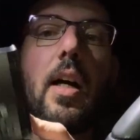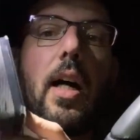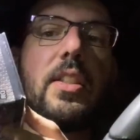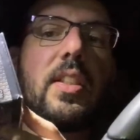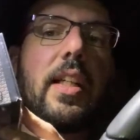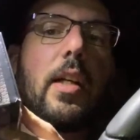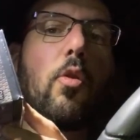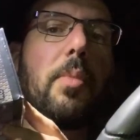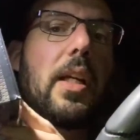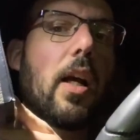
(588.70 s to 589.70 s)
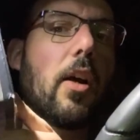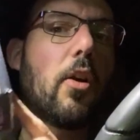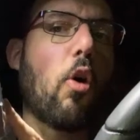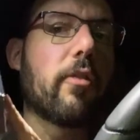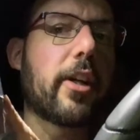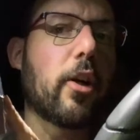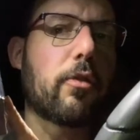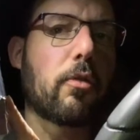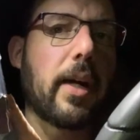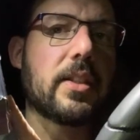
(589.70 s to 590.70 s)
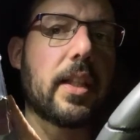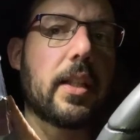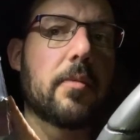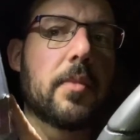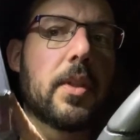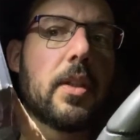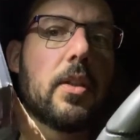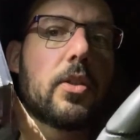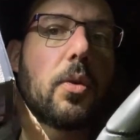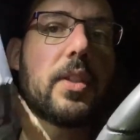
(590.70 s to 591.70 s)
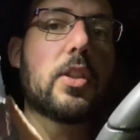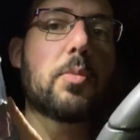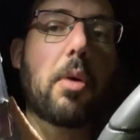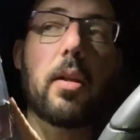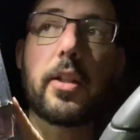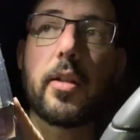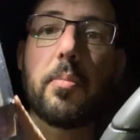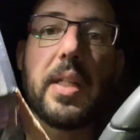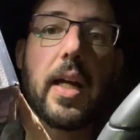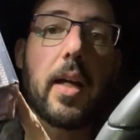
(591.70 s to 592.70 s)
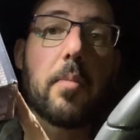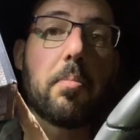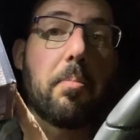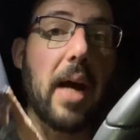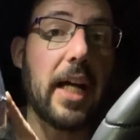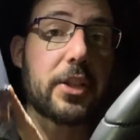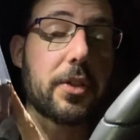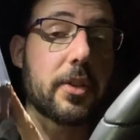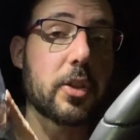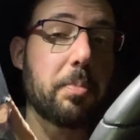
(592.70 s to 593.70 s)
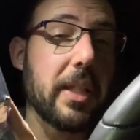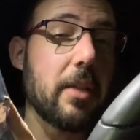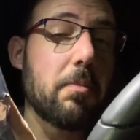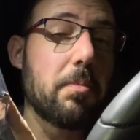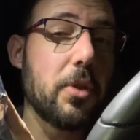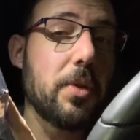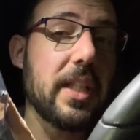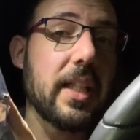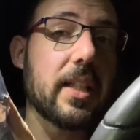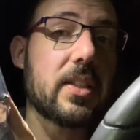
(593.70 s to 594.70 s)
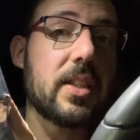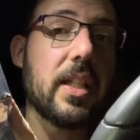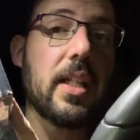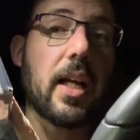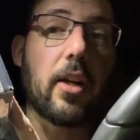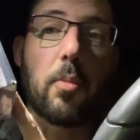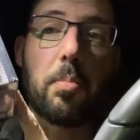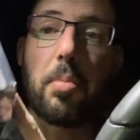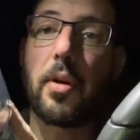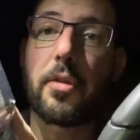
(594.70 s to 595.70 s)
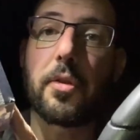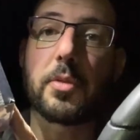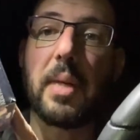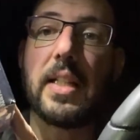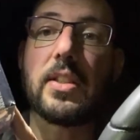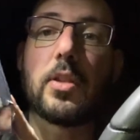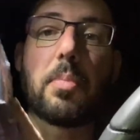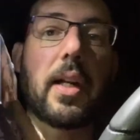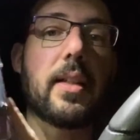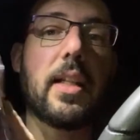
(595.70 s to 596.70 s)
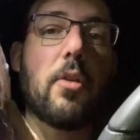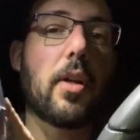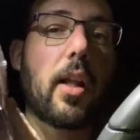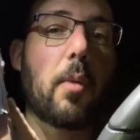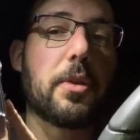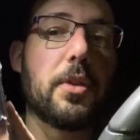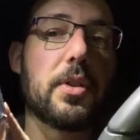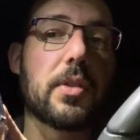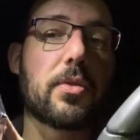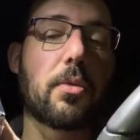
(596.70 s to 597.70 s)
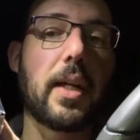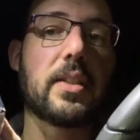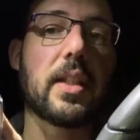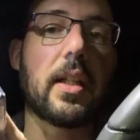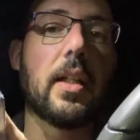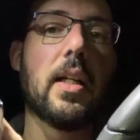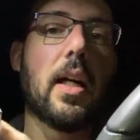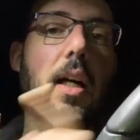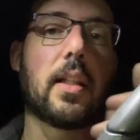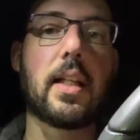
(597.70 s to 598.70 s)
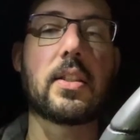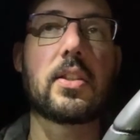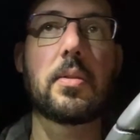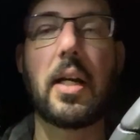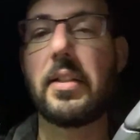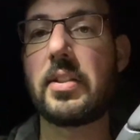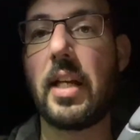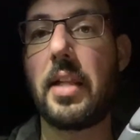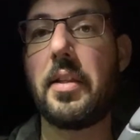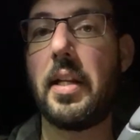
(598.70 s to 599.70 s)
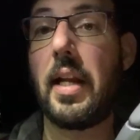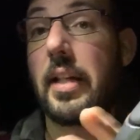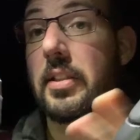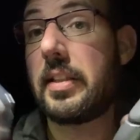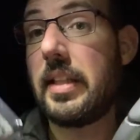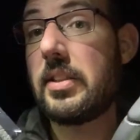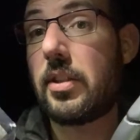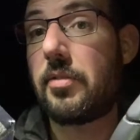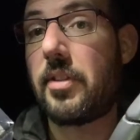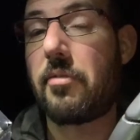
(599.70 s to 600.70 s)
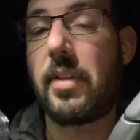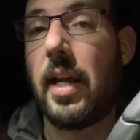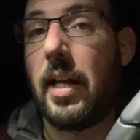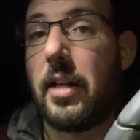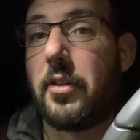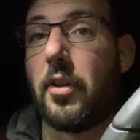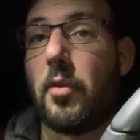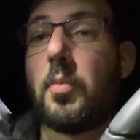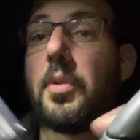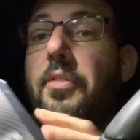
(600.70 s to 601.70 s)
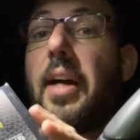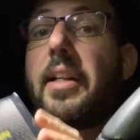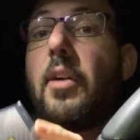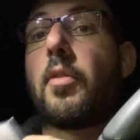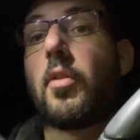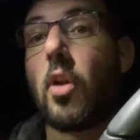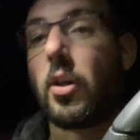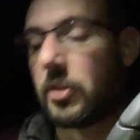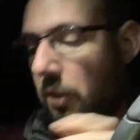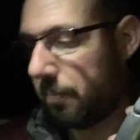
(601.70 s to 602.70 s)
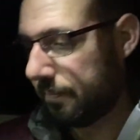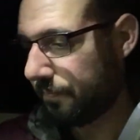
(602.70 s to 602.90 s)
just think it will be overkill for racing. So this is probably going to be a basher and speed duty ESC, and I'll put it through its paces, but I doubt that I will use this for racing unless I decide that it actually is a good fit for that. I don't know. We'll find out long term.